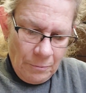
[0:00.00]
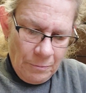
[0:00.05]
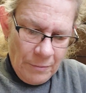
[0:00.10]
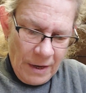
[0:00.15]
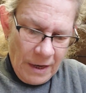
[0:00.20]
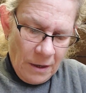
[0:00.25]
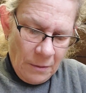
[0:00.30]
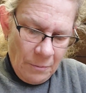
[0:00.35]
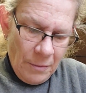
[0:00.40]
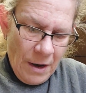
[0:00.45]

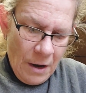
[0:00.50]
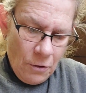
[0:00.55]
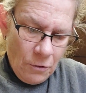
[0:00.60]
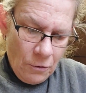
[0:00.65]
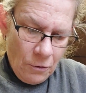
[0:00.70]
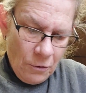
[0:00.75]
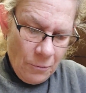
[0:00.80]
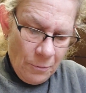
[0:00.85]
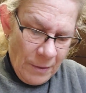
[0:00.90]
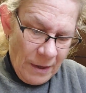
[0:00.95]
baking
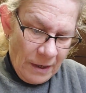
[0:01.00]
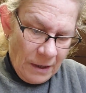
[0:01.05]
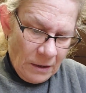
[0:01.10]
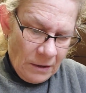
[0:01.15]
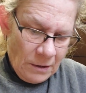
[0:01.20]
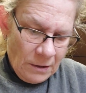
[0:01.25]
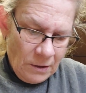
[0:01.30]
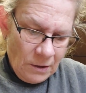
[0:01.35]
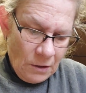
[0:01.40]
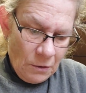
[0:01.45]
powder or
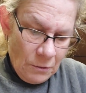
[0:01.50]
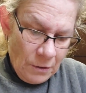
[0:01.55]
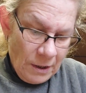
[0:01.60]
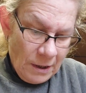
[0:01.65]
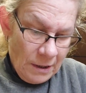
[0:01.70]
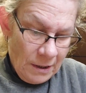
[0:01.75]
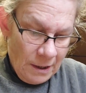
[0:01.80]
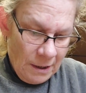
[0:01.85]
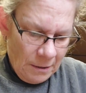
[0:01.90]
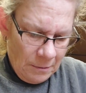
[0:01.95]
baking soda
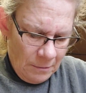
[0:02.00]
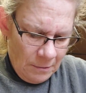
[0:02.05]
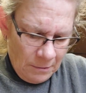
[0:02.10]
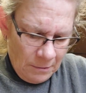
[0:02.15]
in it.